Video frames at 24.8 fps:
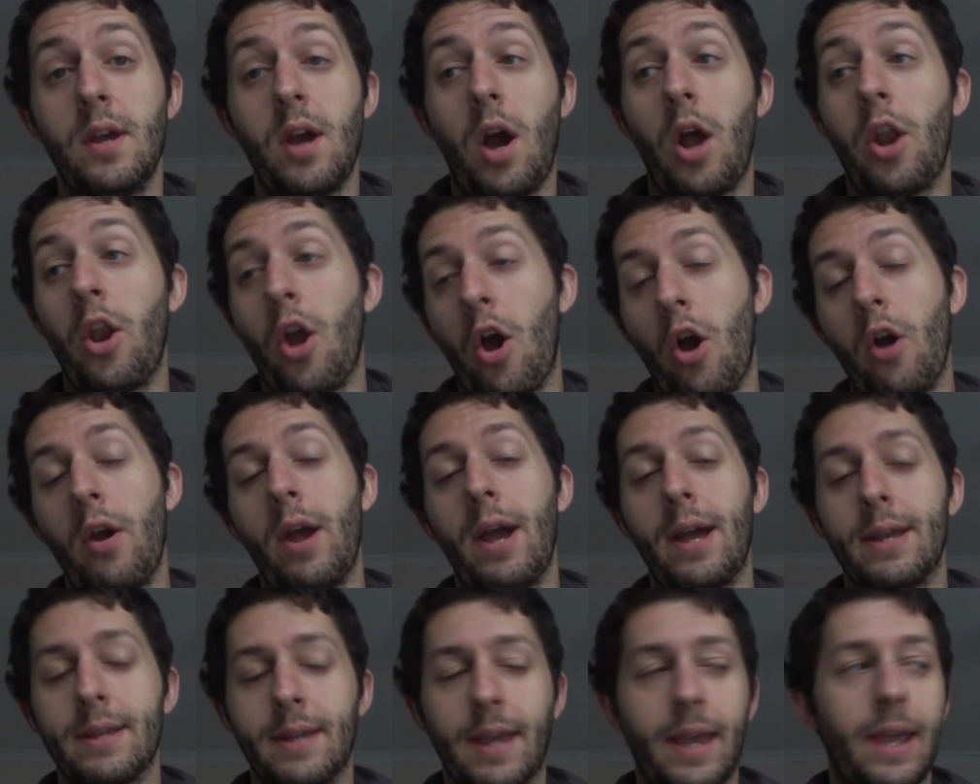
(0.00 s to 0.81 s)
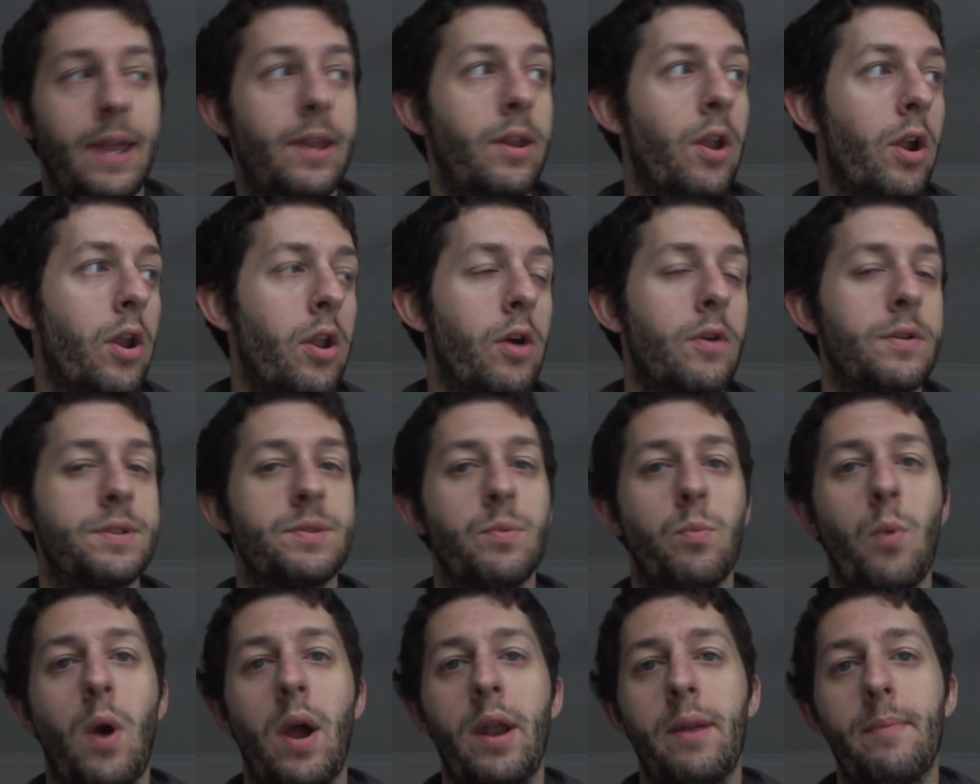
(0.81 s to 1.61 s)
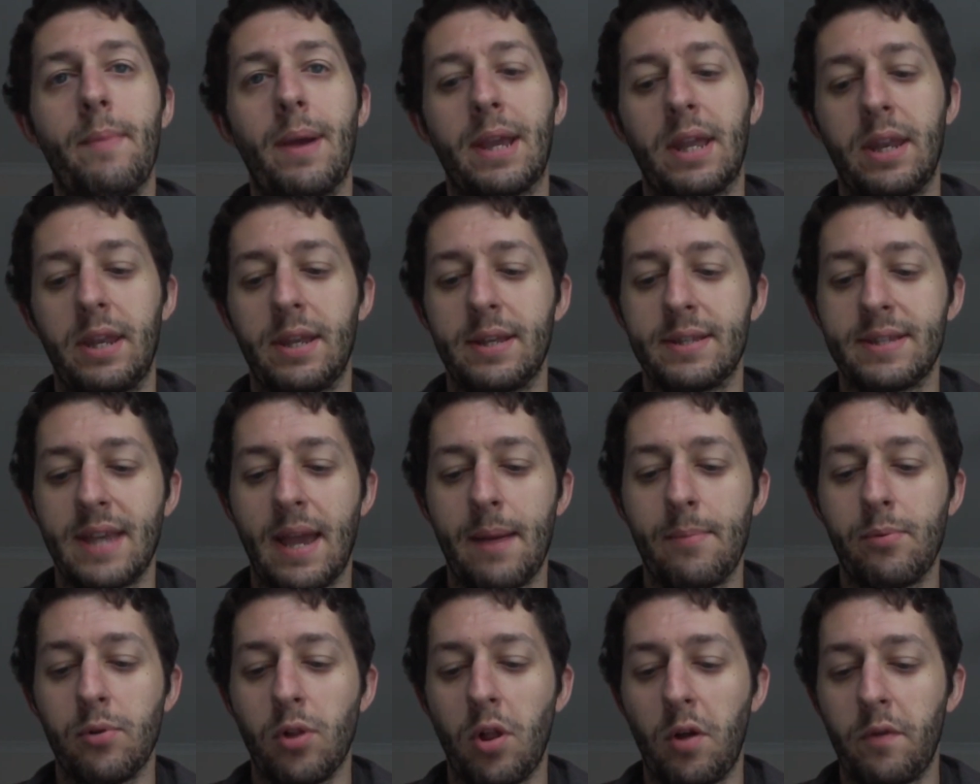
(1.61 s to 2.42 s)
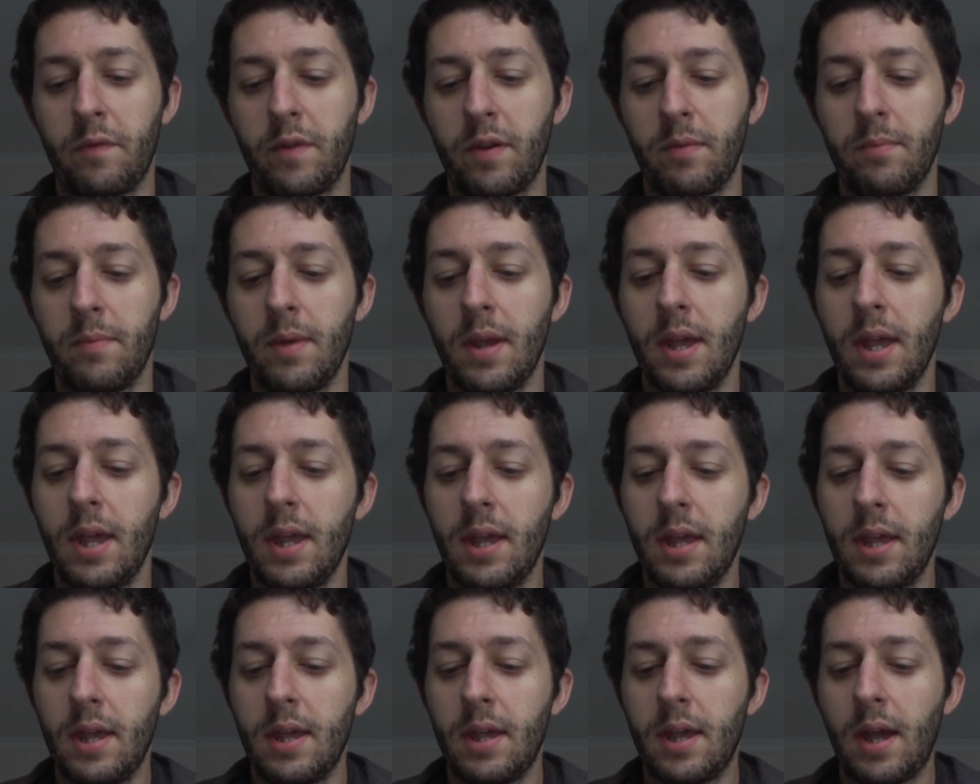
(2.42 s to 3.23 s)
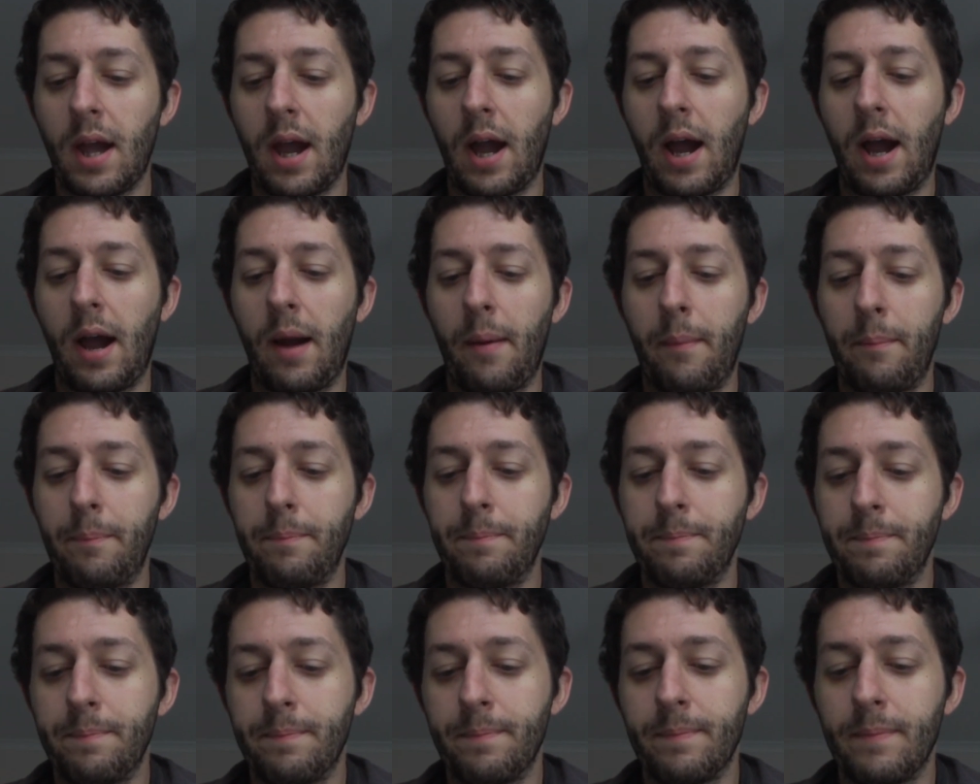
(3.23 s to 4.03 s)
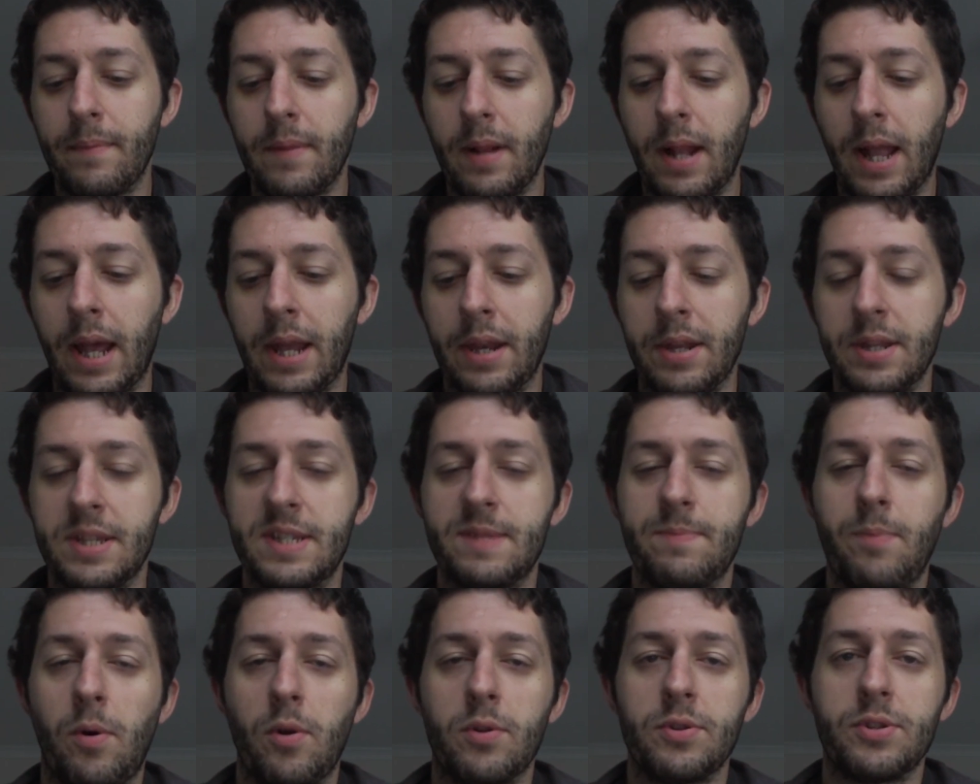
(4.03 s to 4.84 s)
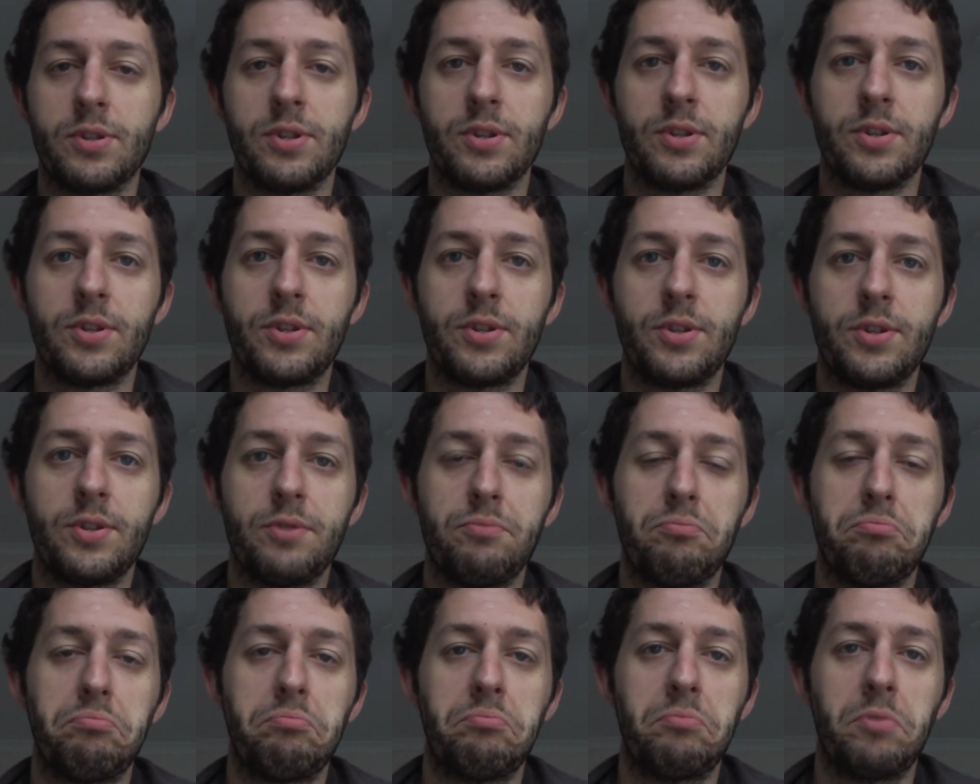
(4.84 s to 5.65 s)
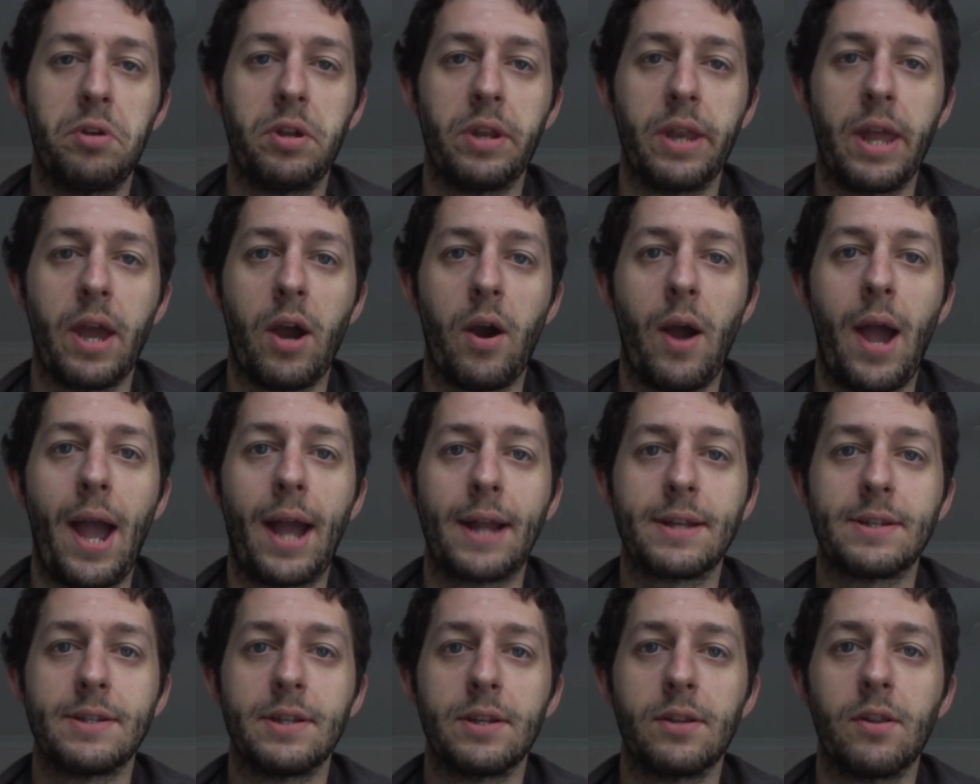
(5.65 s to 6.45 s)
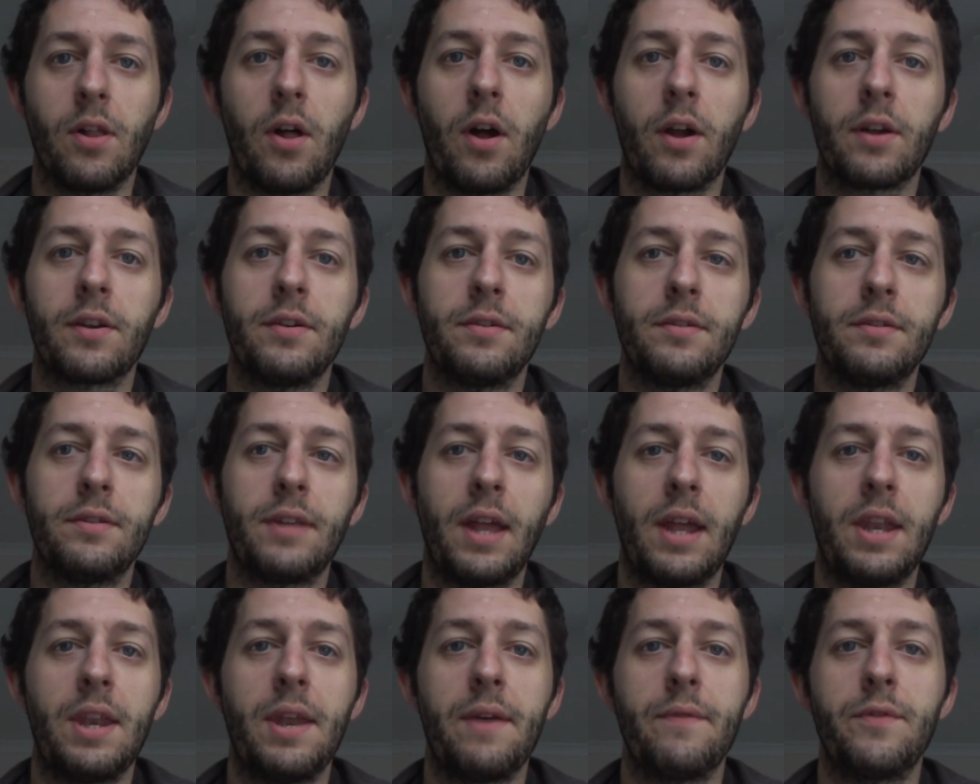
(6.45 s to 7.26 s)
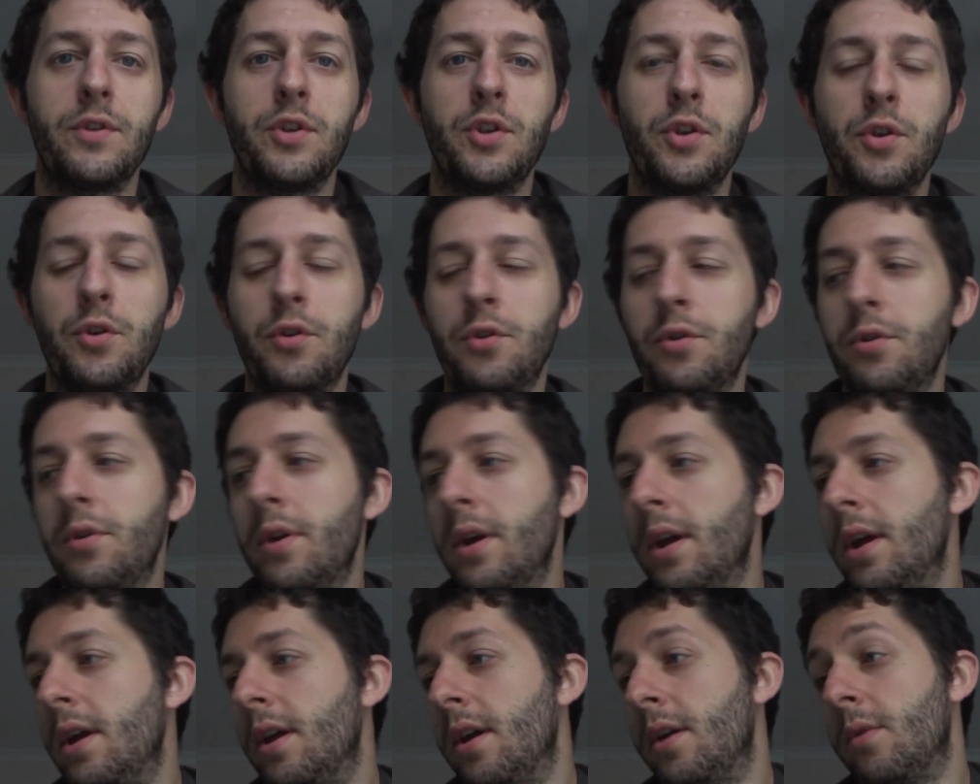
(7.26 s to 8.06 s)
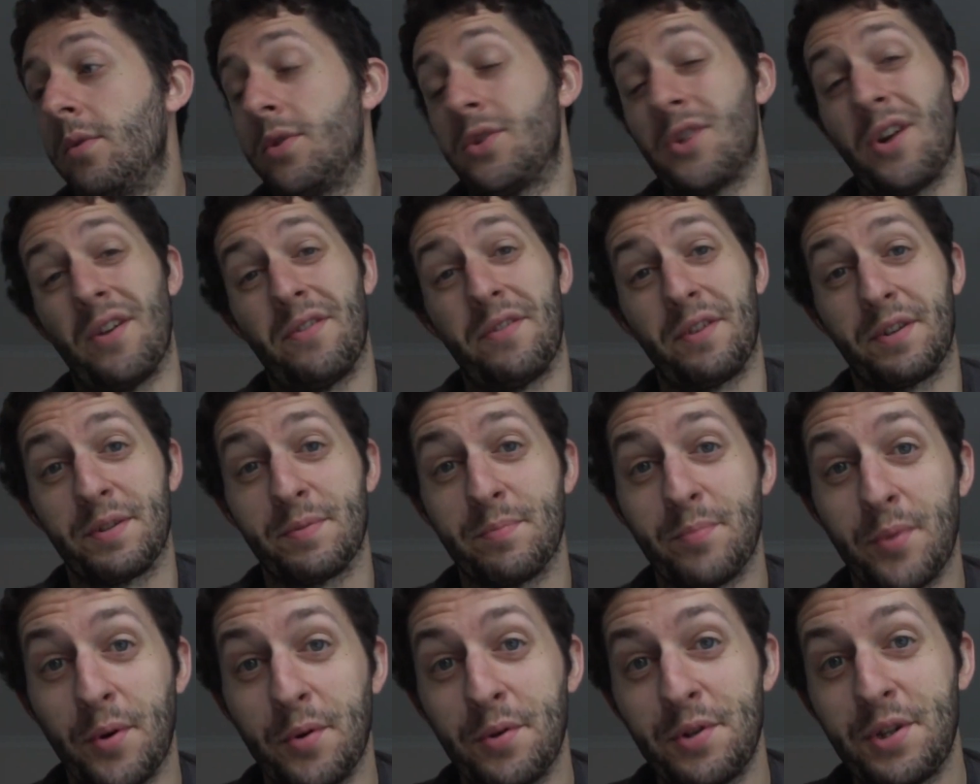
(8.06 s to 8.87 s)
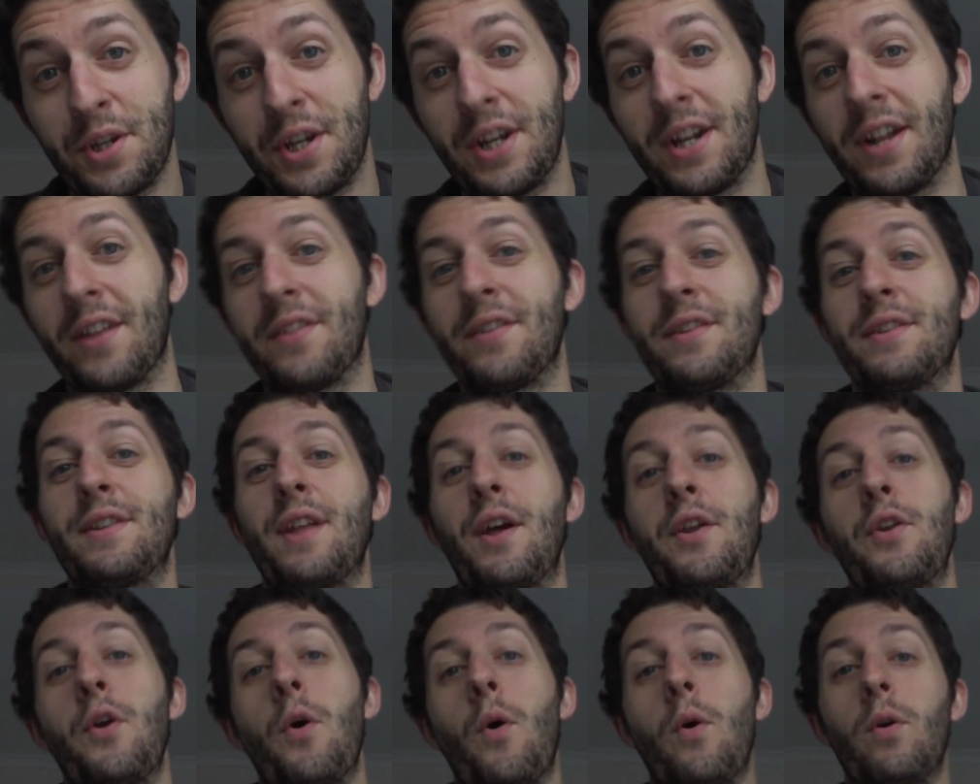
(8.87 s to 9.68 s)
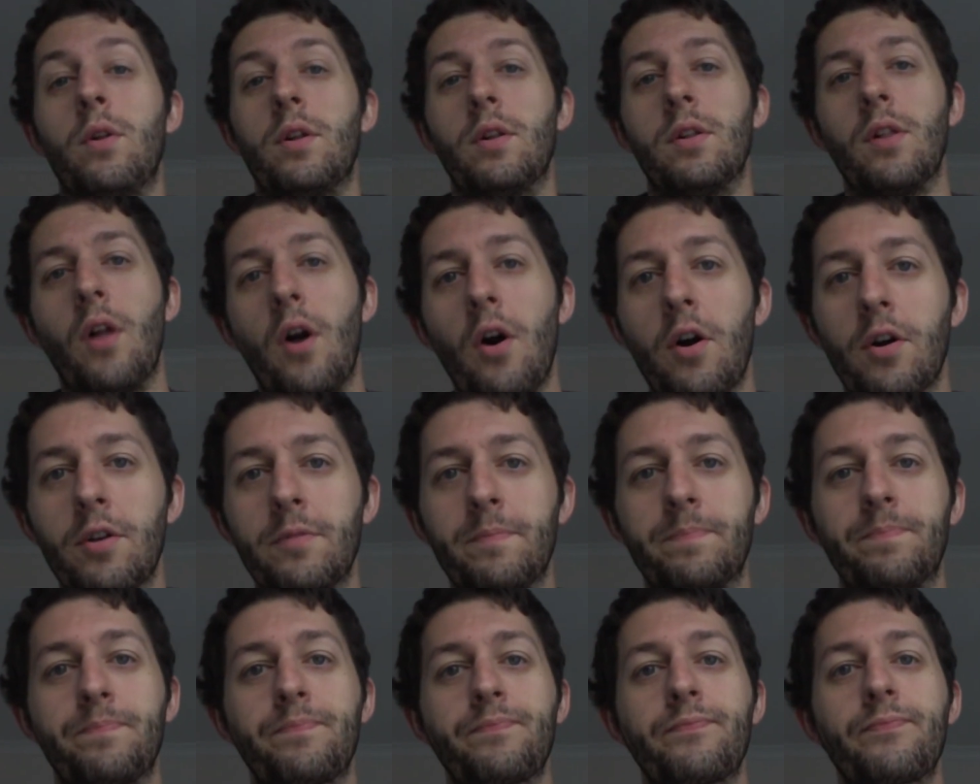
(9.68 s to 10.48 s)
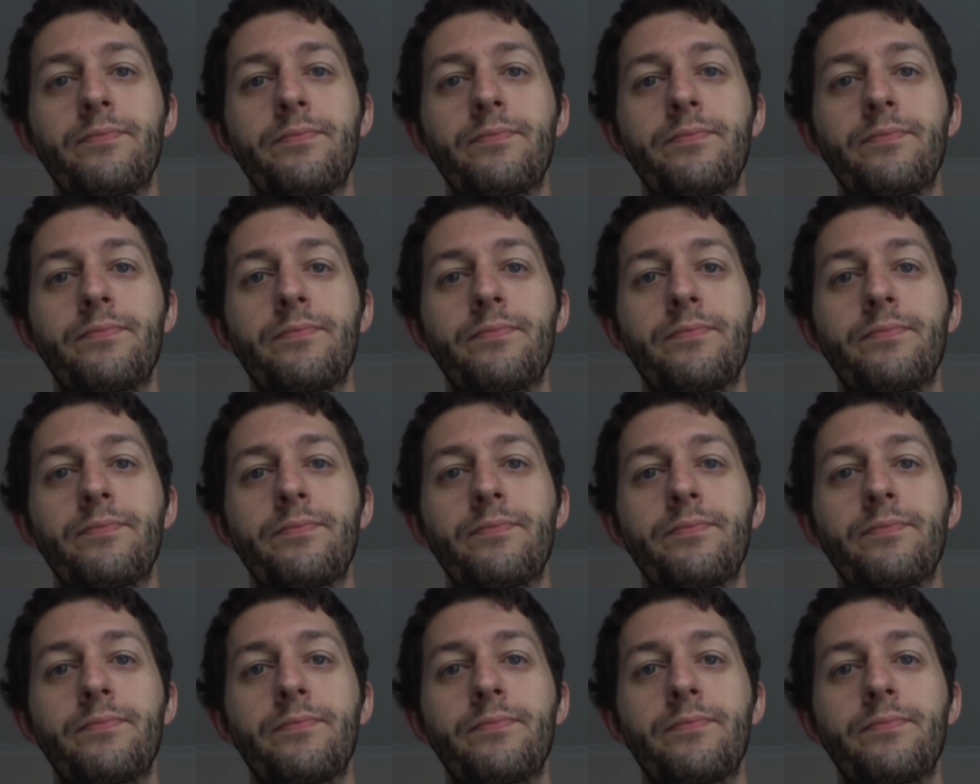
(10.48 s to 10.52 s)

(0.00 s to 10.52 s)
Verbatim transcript: I know, again, I know it's a way to make an example of him um, and his sponsors are now acting like they never knew, which I think is bullshit. I think they know all along.